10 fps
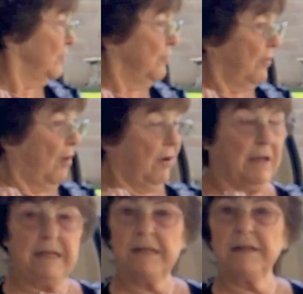you
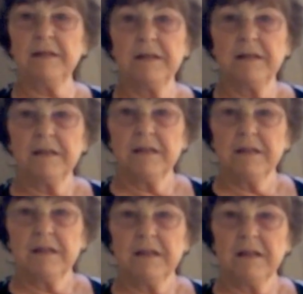are
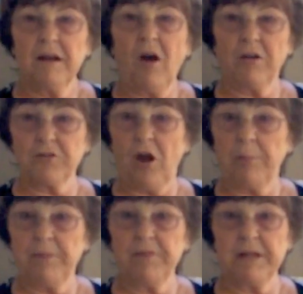on
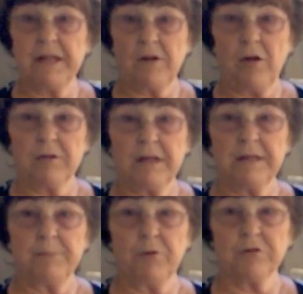top of it
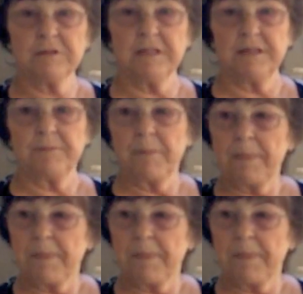in person.